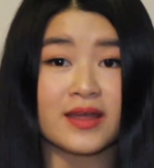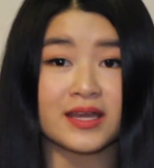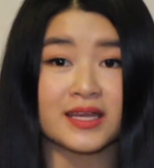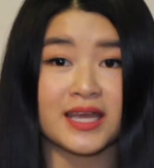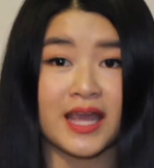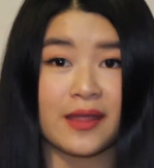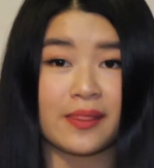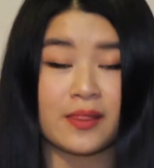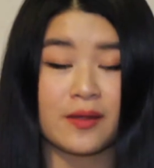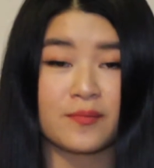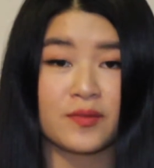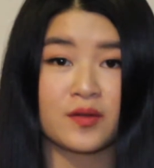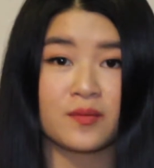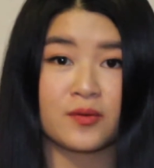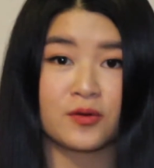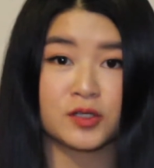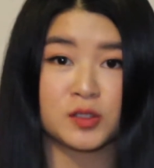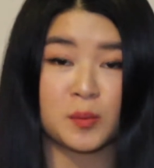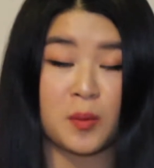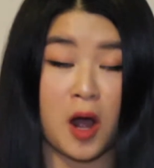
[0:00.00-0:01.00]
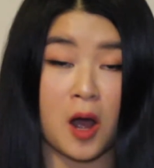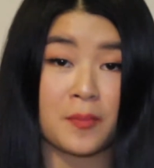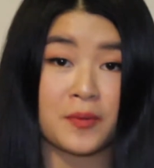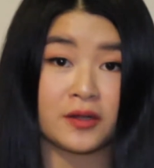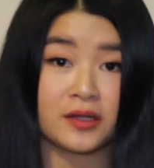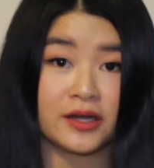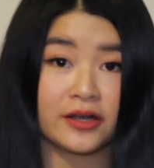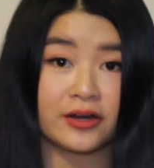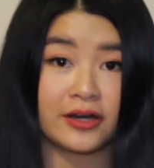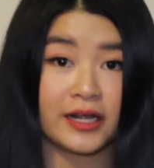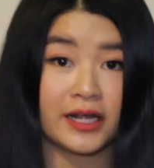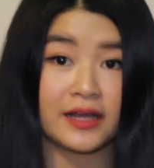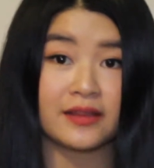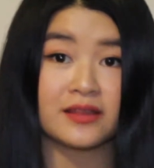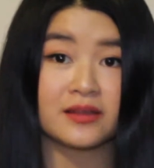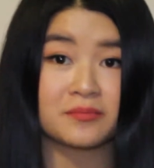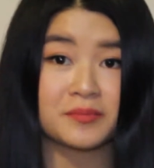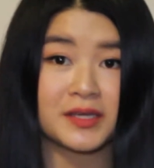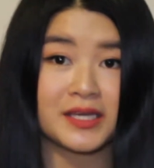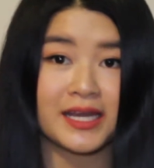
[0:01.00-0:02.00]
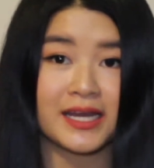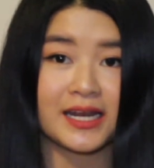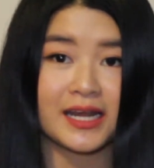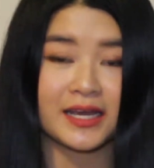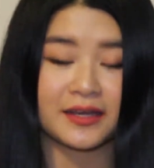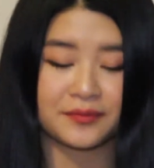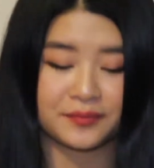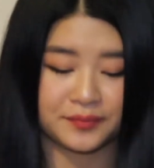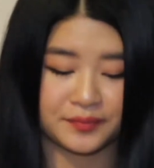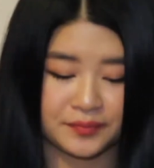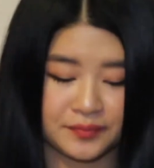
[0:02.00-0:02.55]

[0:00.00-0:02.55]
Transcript: that gained them the most popularity in the beginning.